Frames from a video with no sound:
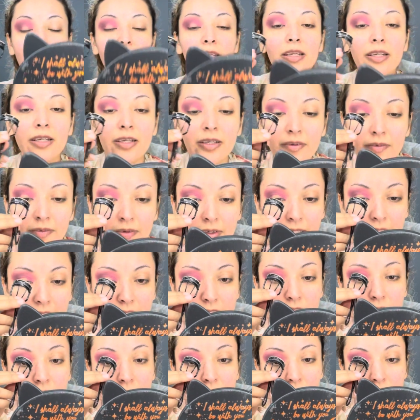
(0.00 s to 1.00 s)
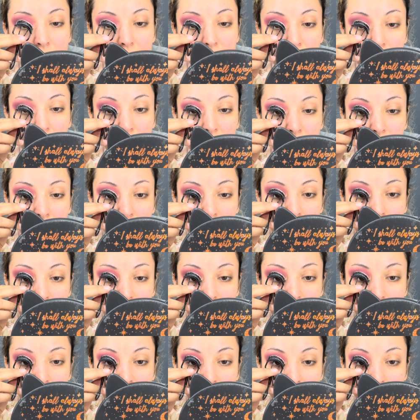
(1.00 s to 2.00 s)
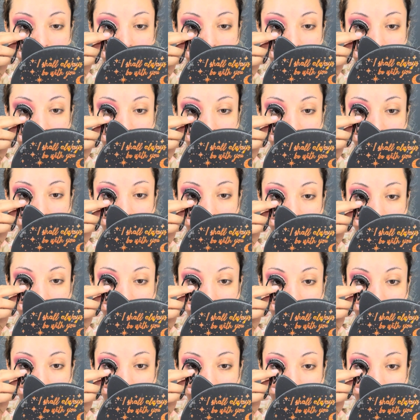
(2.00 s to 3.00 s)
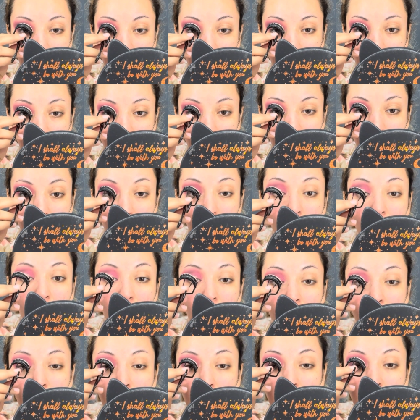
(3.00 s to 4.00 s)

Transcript: cannot even let you guys see. Okay.